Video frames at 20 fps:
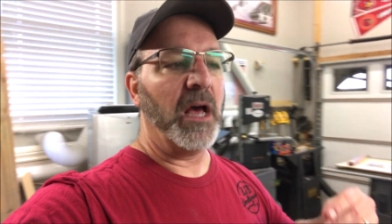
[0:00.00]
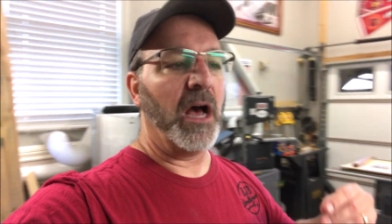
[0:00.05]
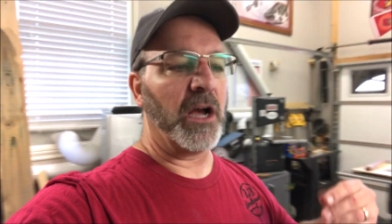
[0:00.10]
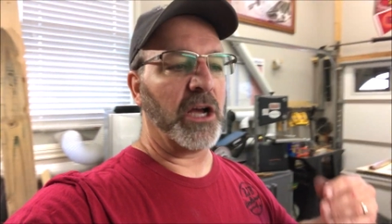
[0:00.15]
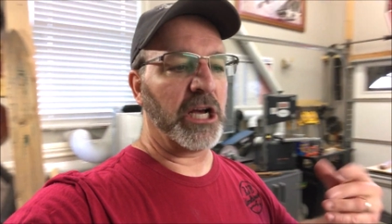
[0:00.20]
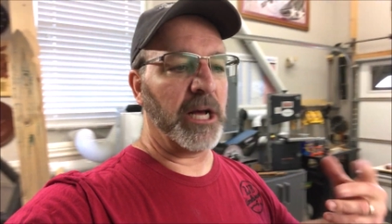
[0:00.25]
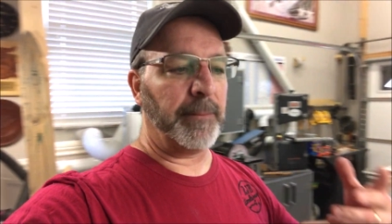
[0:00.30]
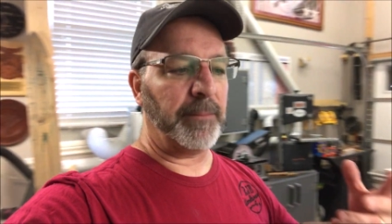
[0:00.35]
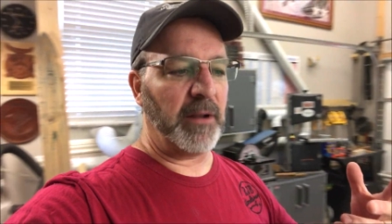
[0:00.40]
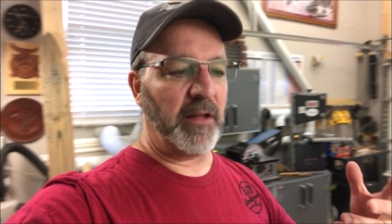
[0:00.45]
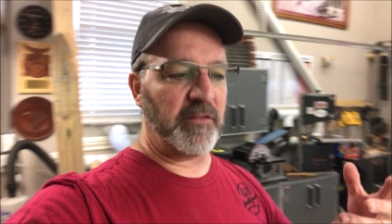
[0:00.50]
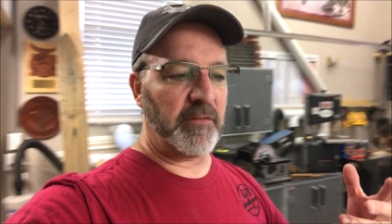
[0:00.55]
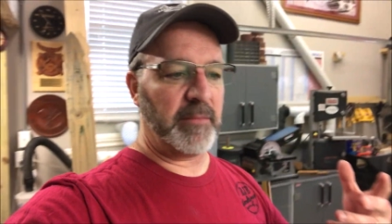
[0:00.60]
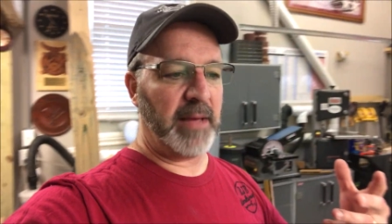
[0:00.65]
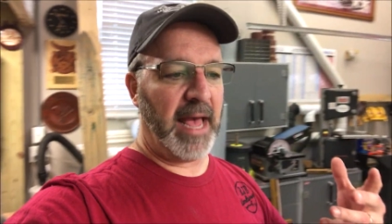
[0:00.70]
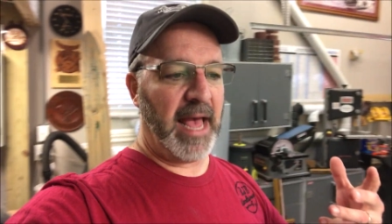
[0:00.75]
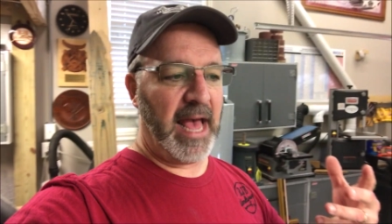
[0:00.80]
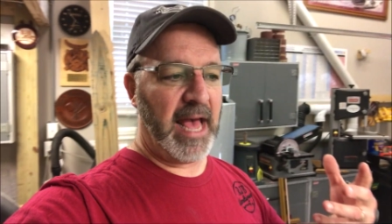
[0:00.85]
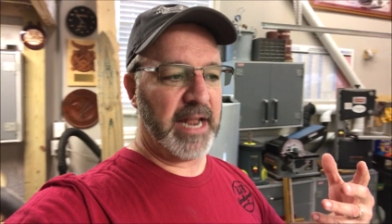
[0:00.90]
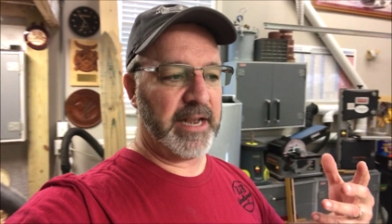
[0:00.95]
A couple of them
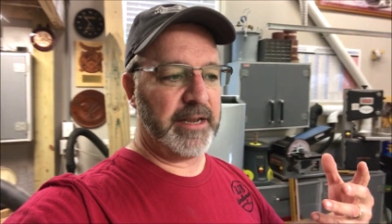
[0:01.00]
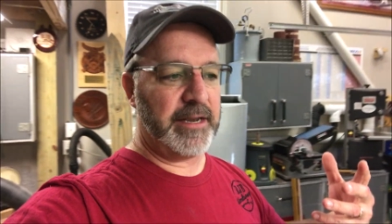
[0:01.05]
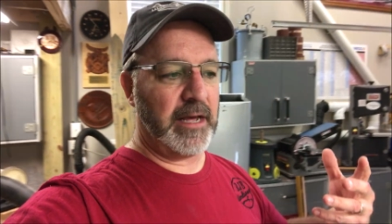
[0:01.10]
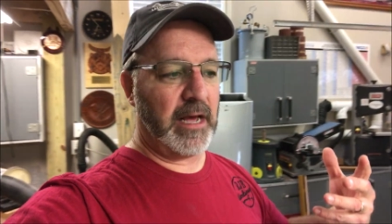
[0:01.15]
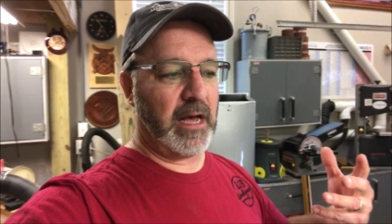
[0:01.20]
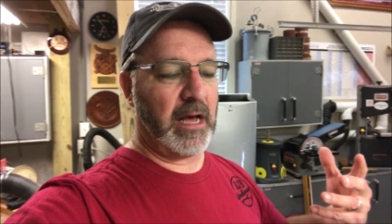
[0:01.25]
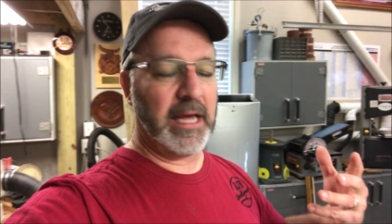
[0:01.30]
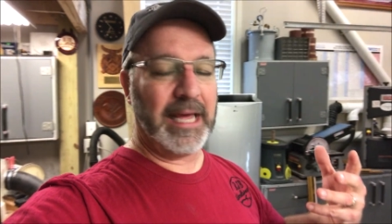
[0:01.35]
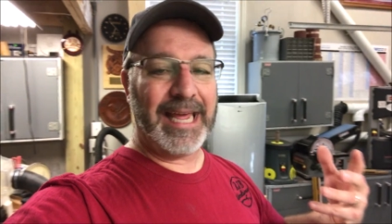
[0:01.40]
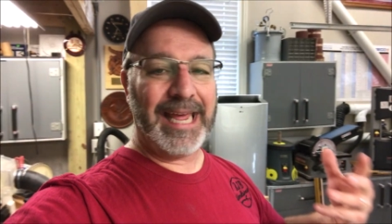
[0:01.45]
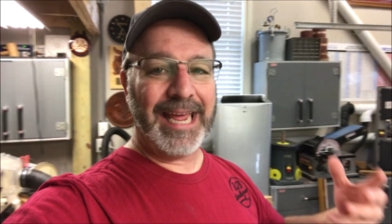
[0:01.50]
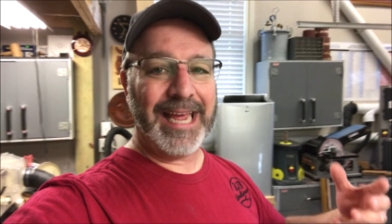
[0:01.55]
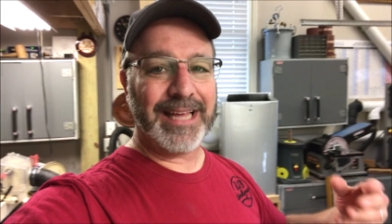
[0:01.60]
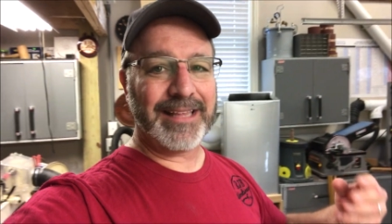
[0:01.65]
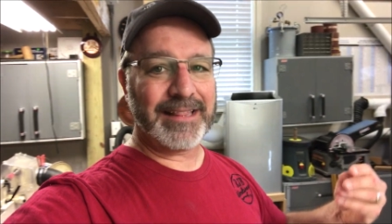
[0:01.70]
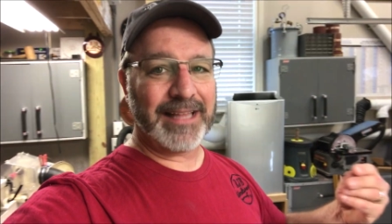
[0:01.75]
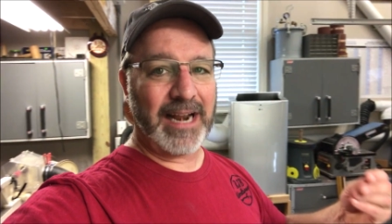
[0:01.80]
had ink